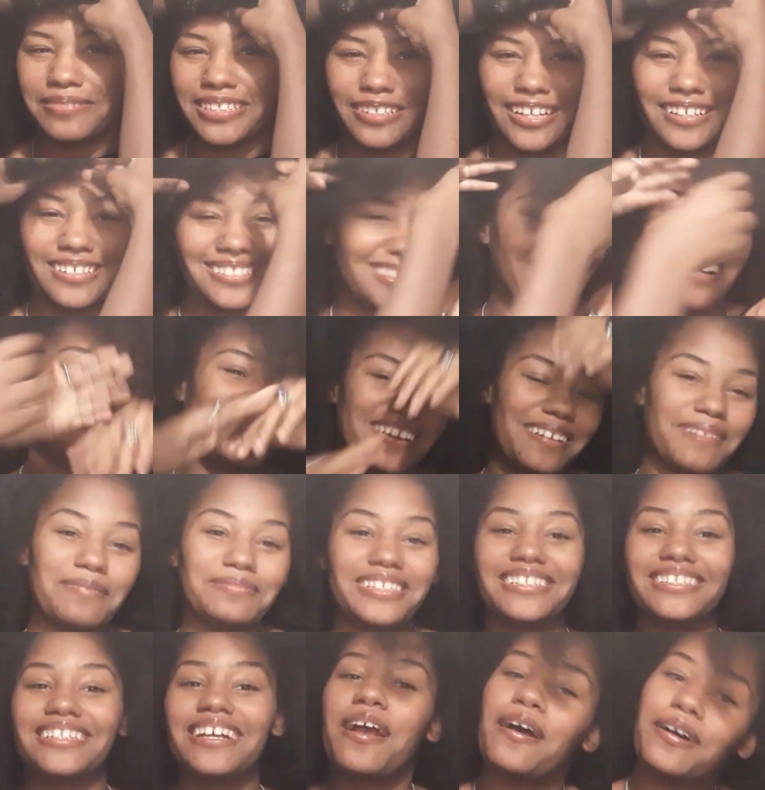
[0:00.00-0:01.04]
So this is
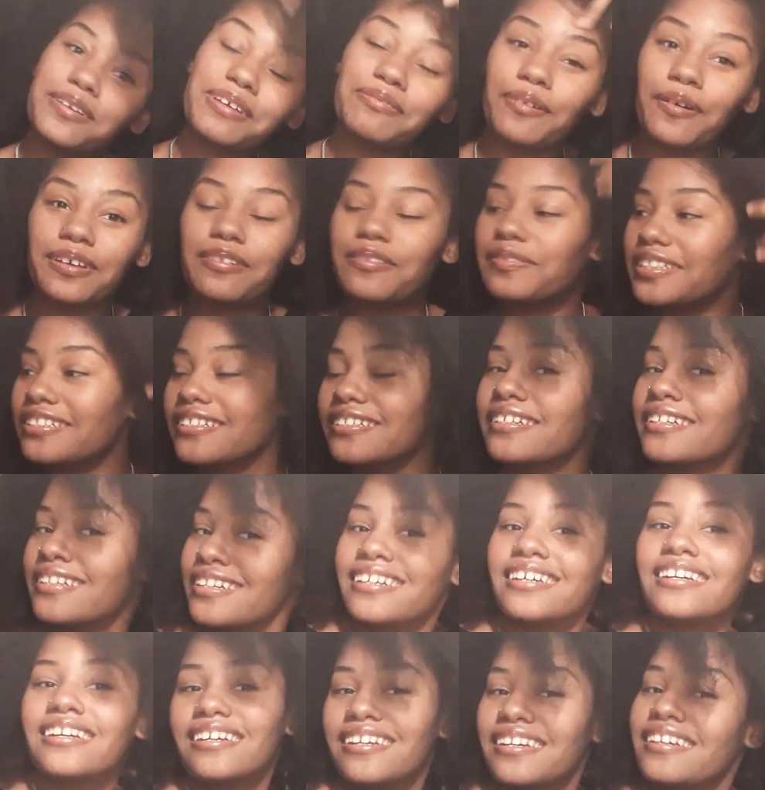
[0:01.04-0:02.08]
how my hair is in the
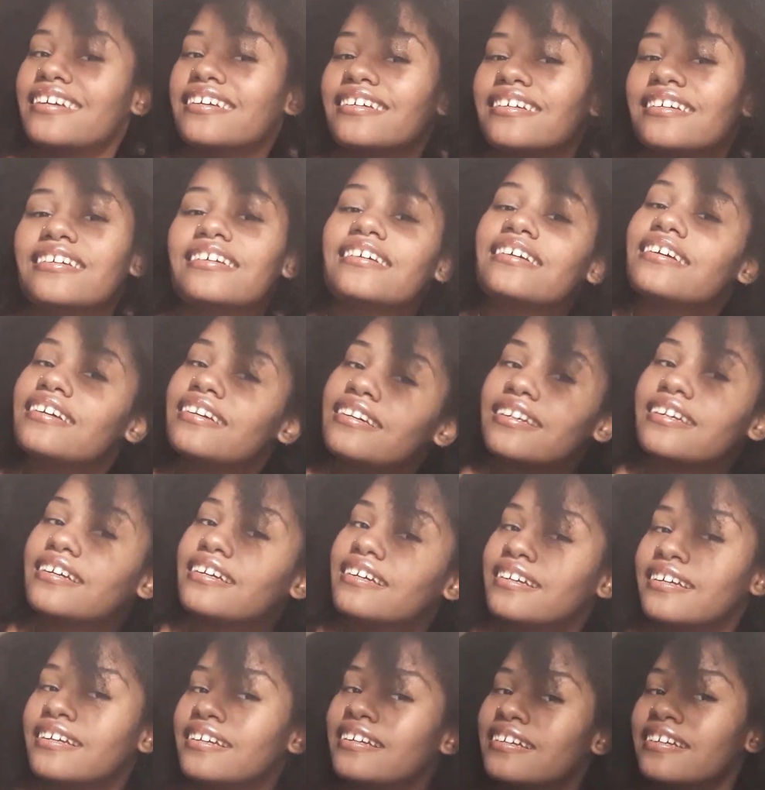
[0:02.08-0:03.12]
back. It's about bra
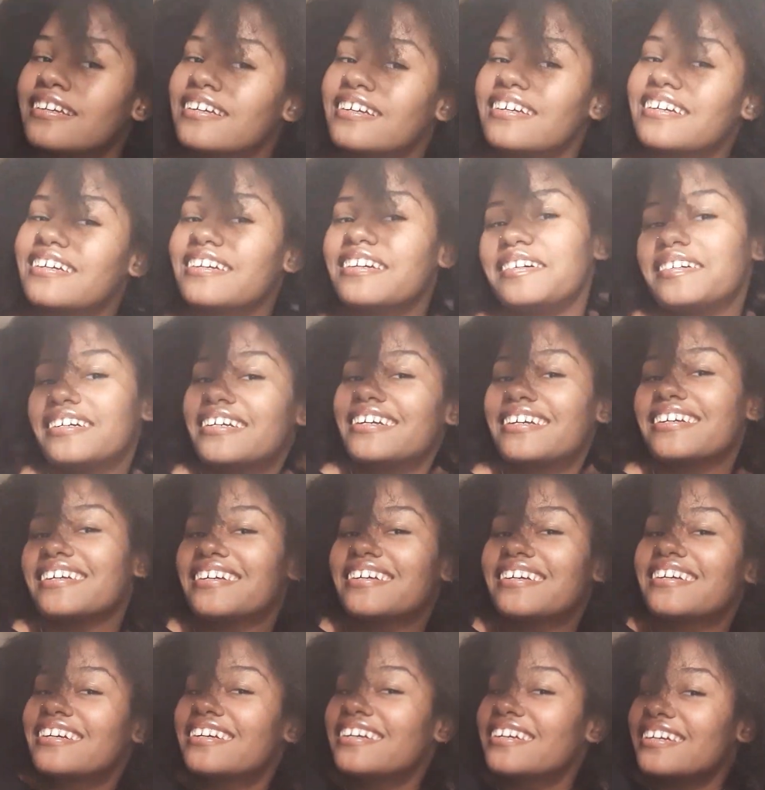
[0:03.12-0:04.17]
strap length,
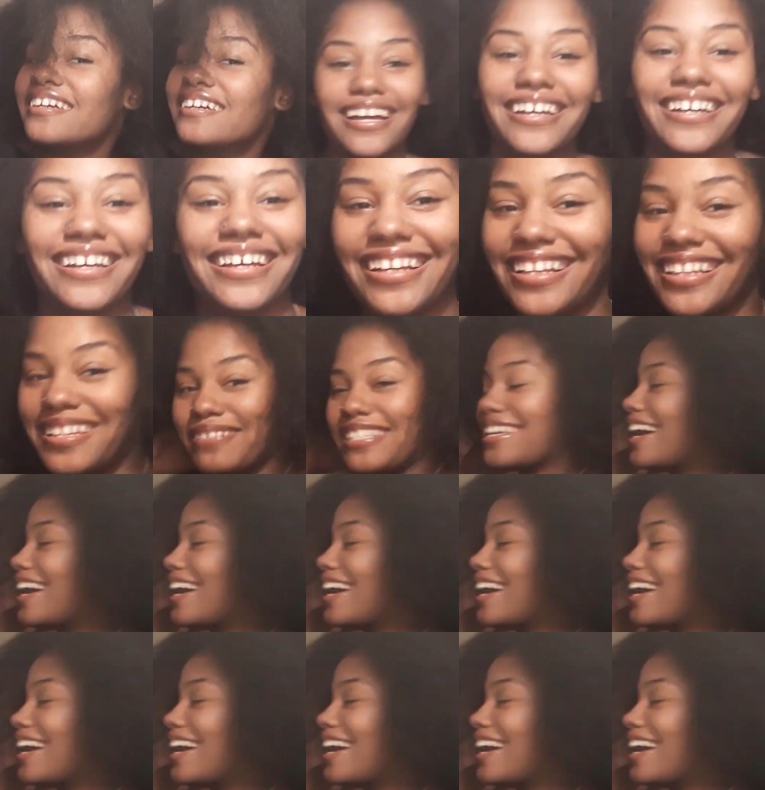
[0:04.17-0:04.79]
nice and thick,